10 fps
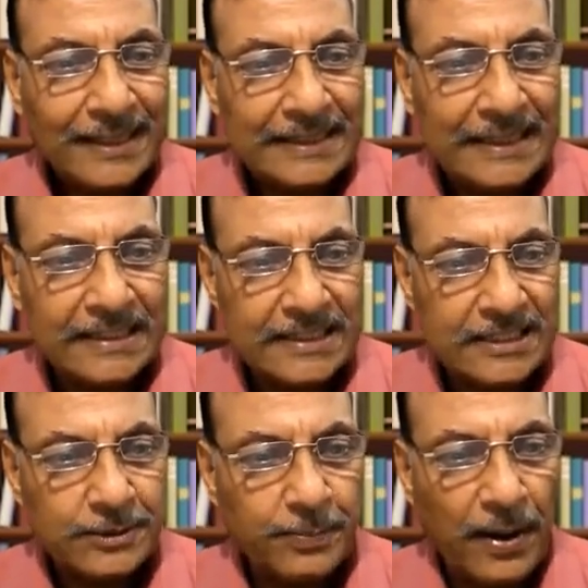This
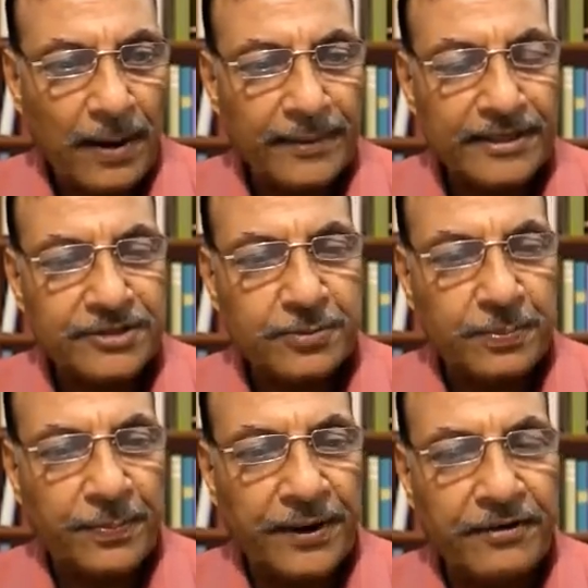is palmaris
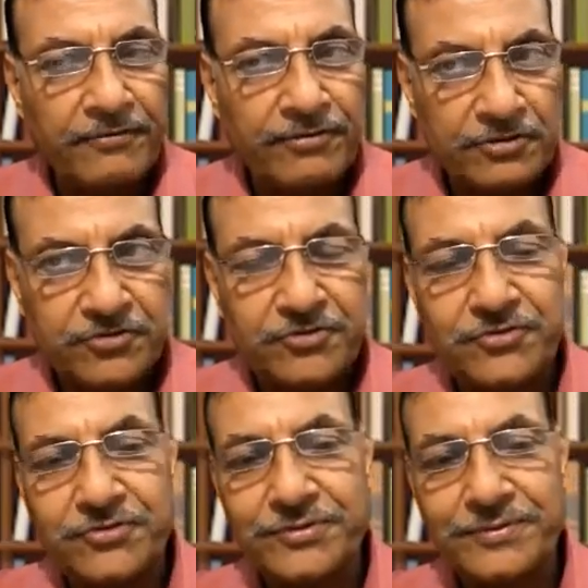
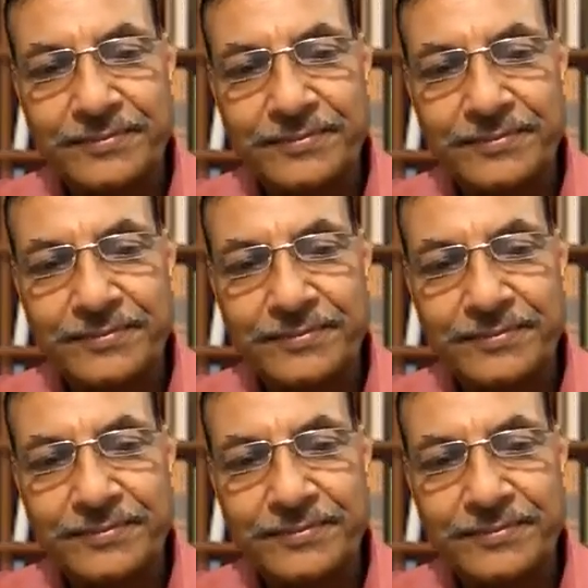brevis.